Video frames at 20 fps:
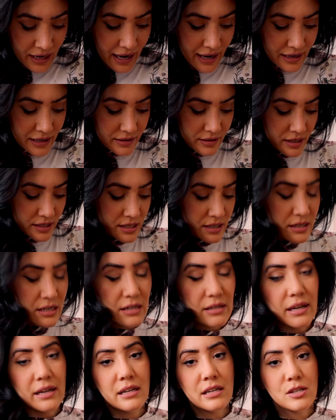and it doesn't
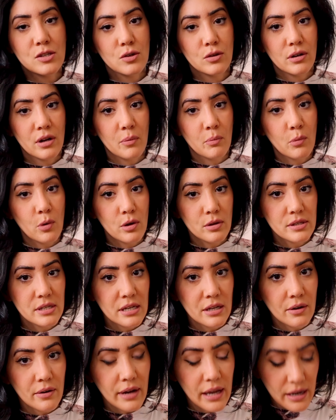need any sort of
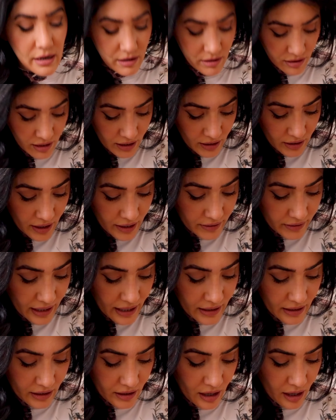molding or anything like
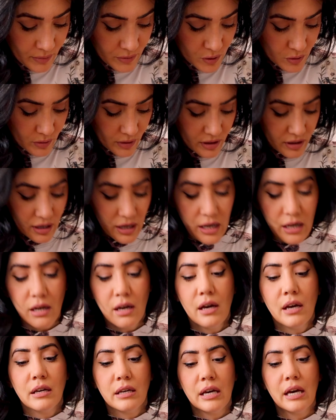that. It comes with a
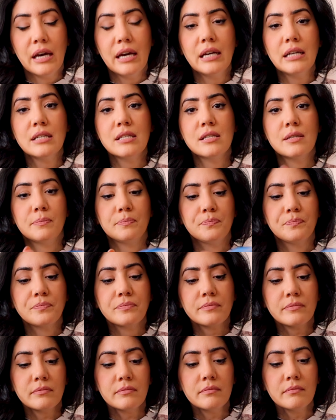case
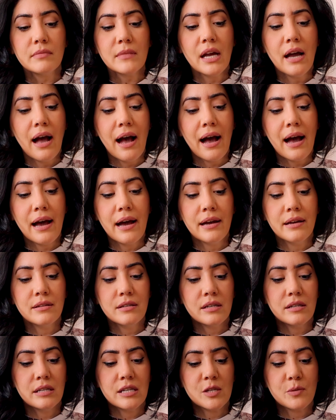
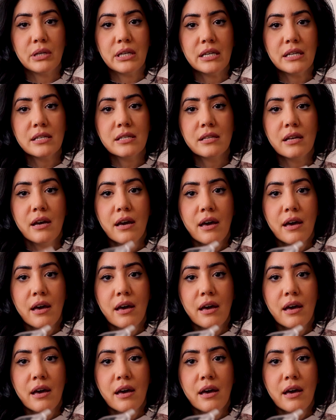and this piece